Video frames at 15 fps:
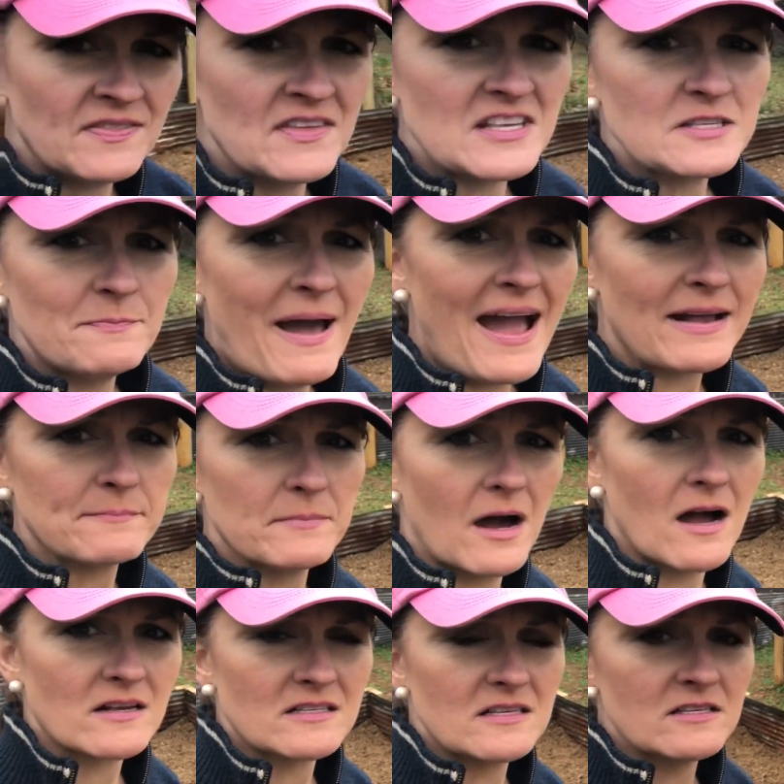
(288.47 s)
These back
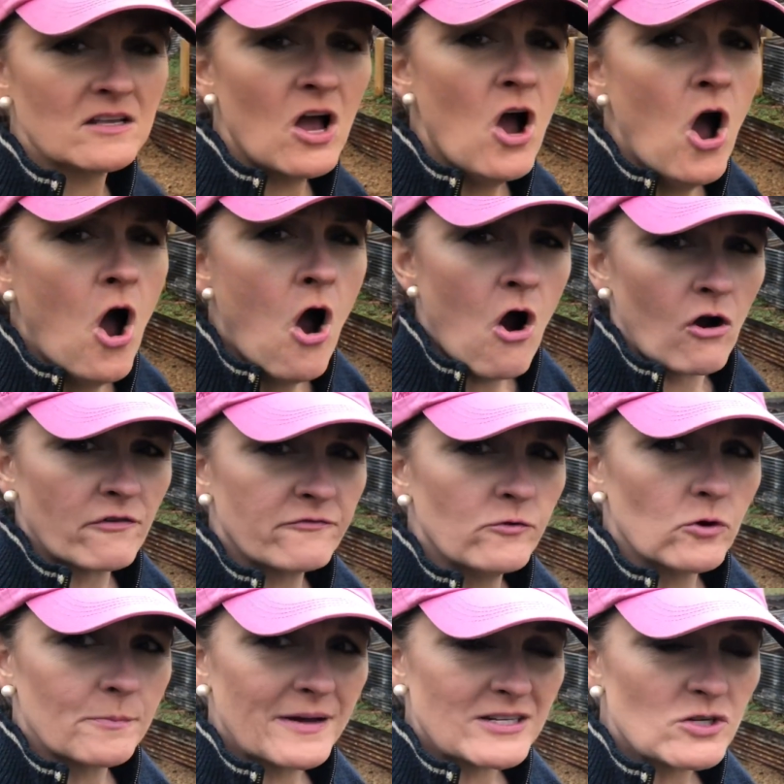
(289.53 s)
boxes are
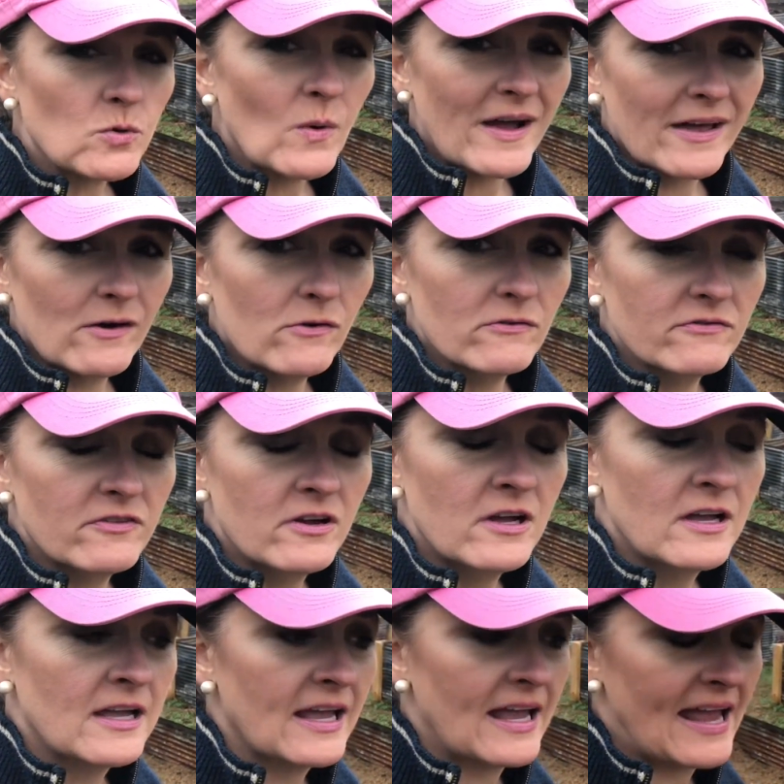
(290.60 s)
4x12,
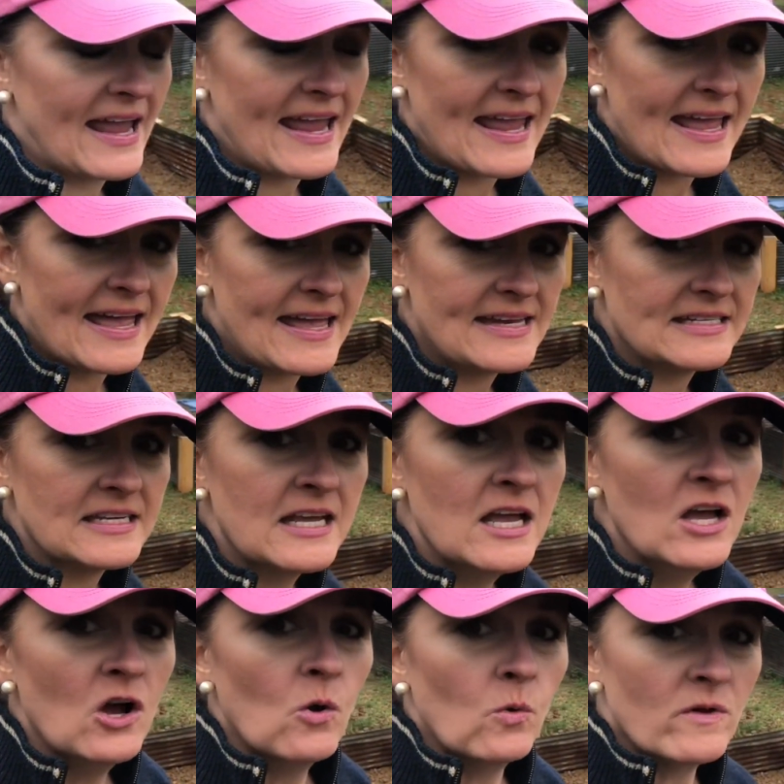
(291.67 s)
and
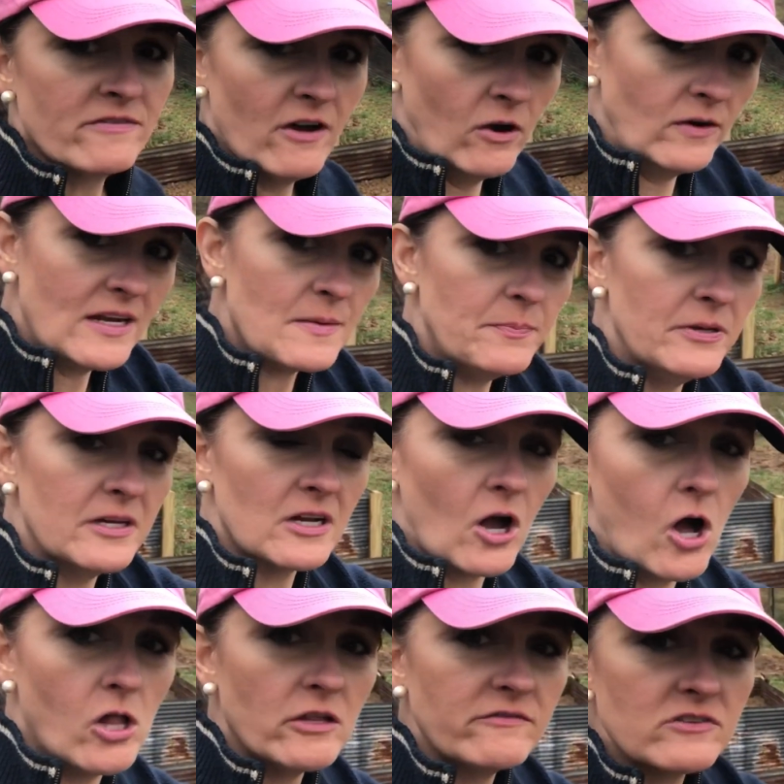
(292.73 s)
we've already put
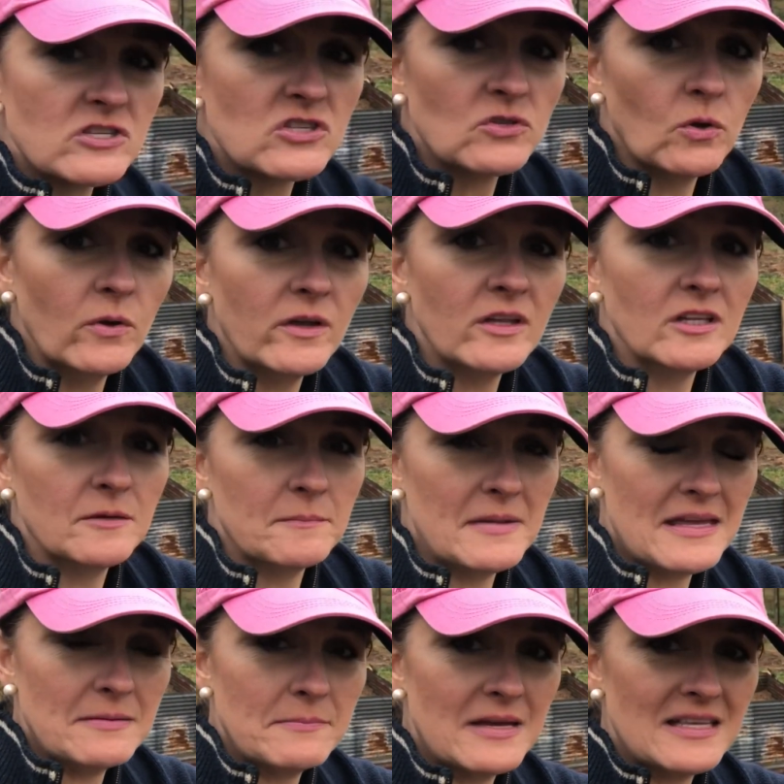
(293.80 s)
all of the soil
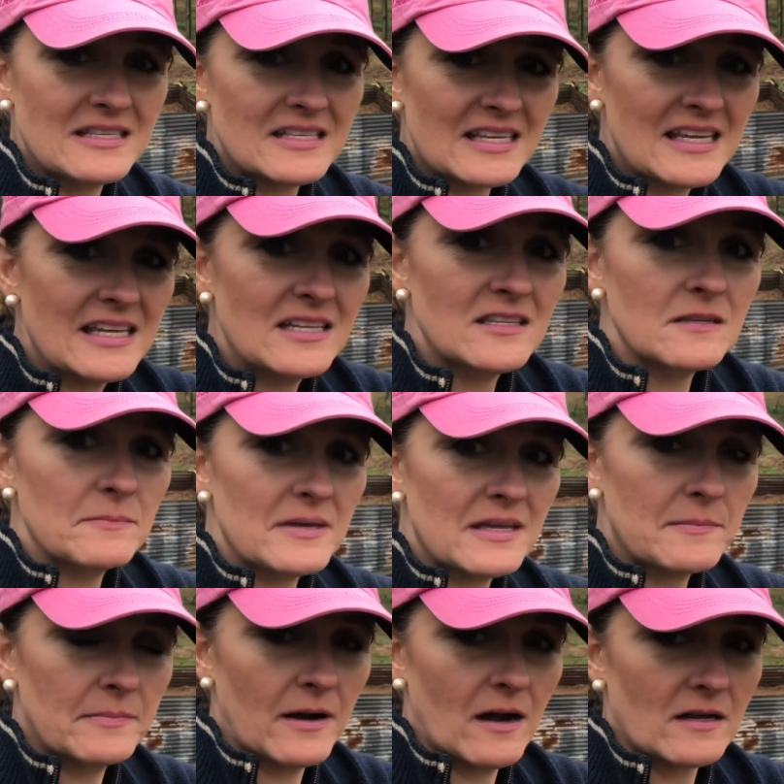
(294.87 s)
amendments in the
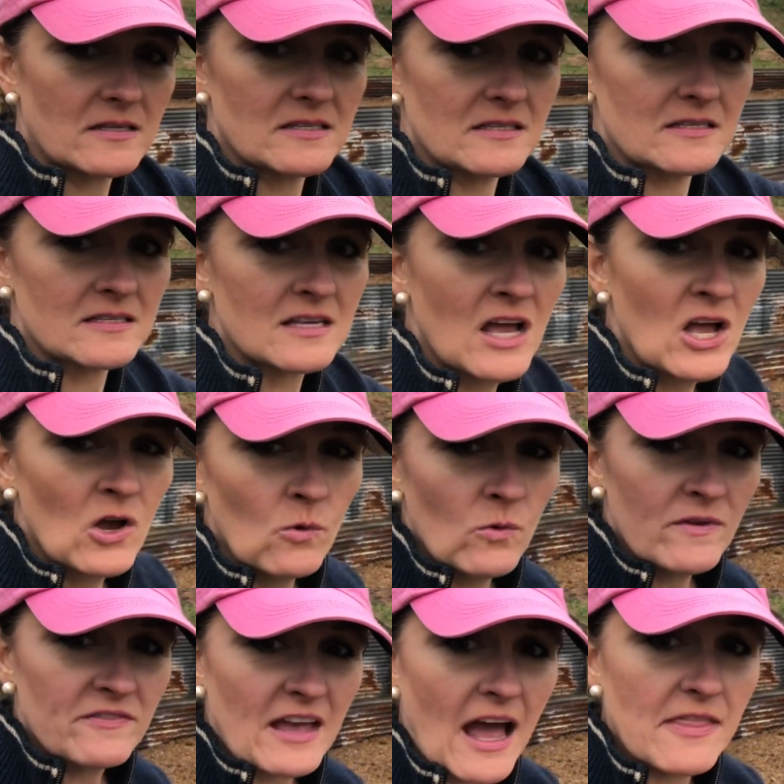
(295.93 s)
big boxes.
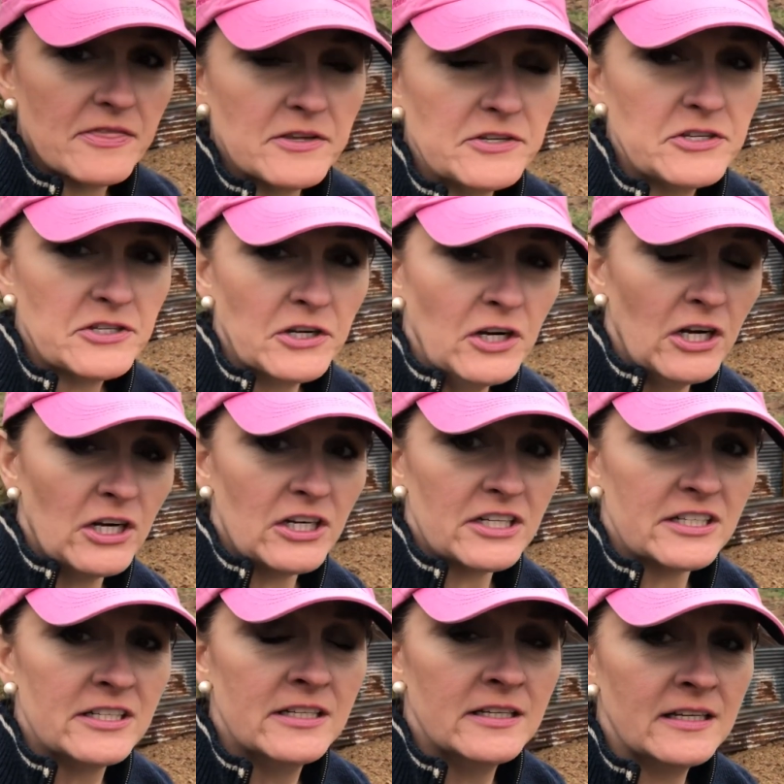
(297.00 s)
We've got the dirt
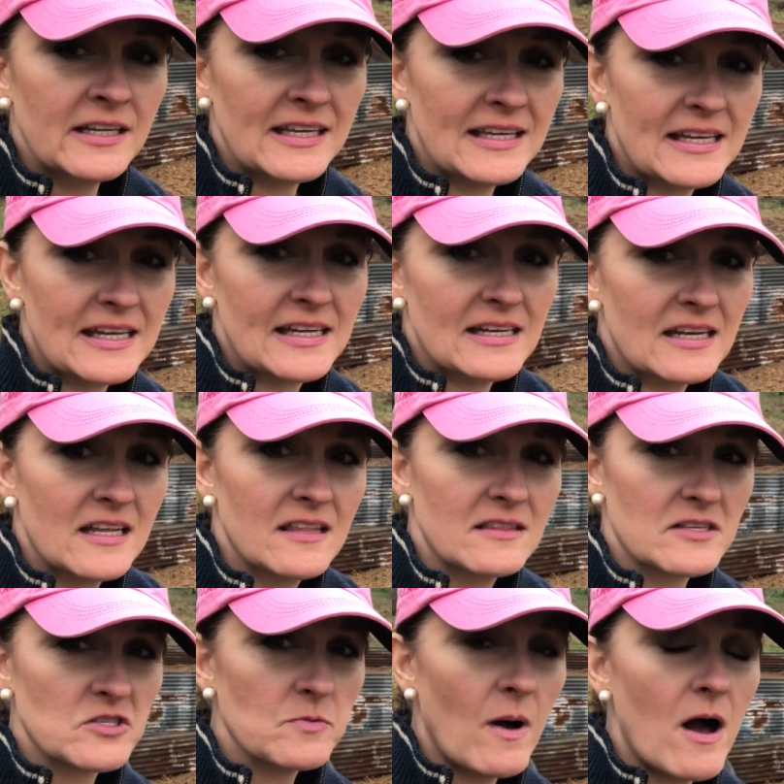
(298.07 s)
in
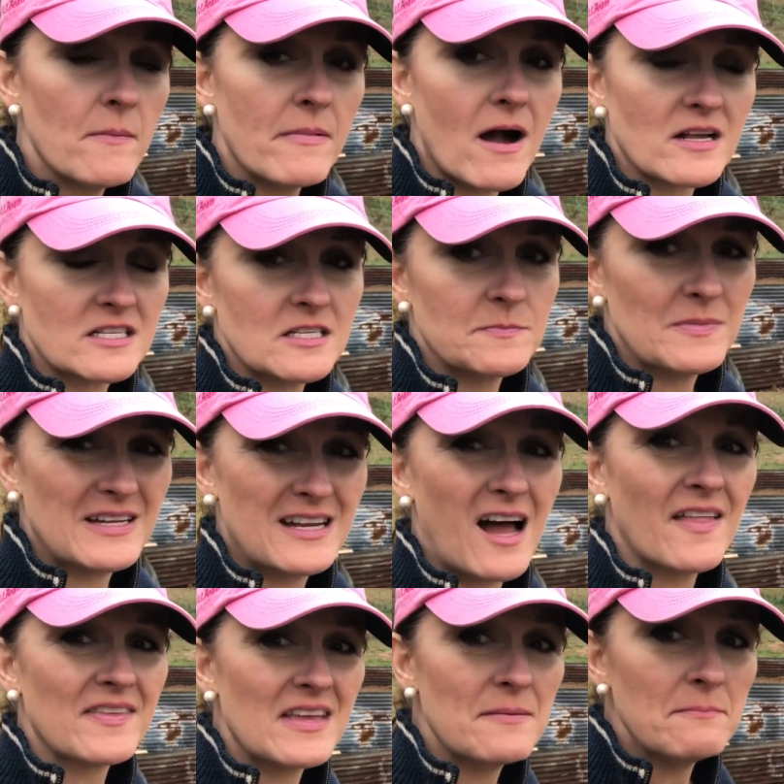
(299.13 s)
the small boxes, but
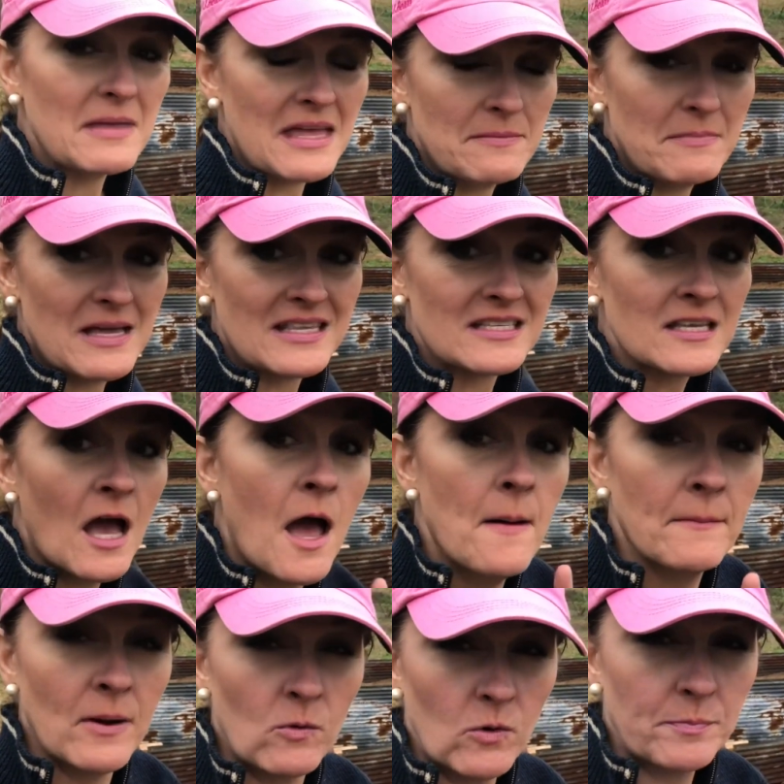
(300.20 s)
not the amendments,
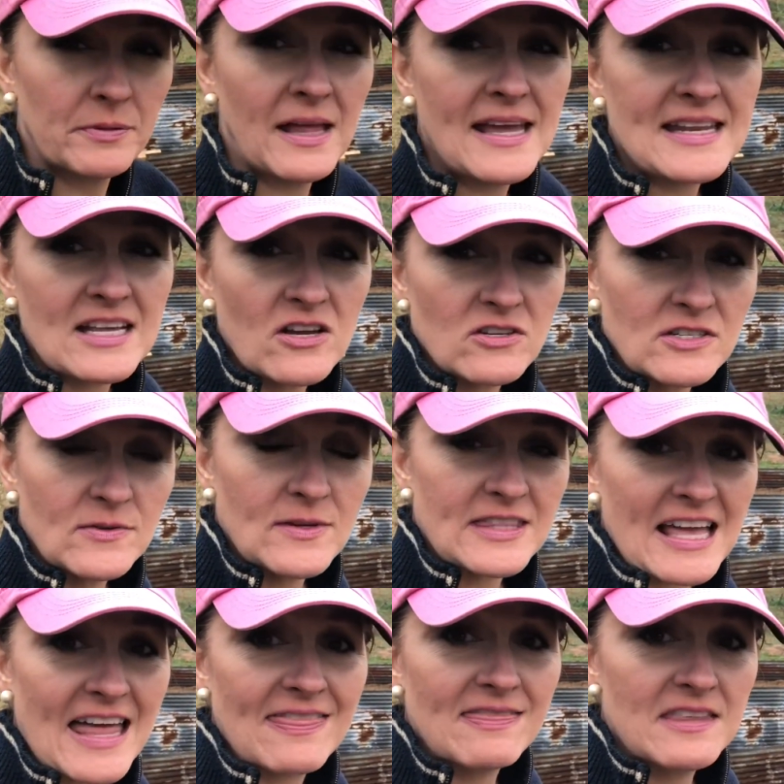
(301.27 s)
but we're planning on doing
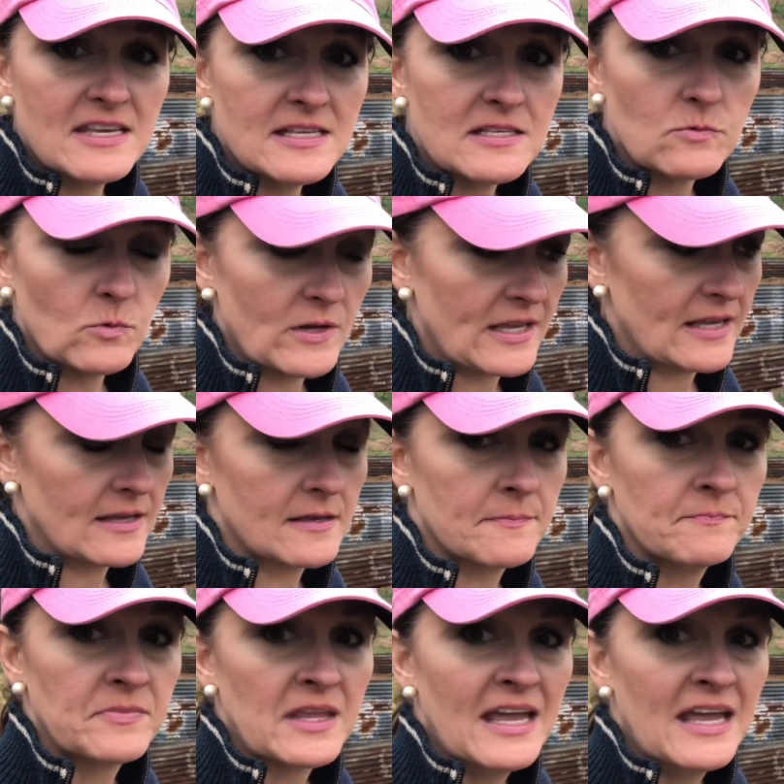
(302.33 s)
that this week.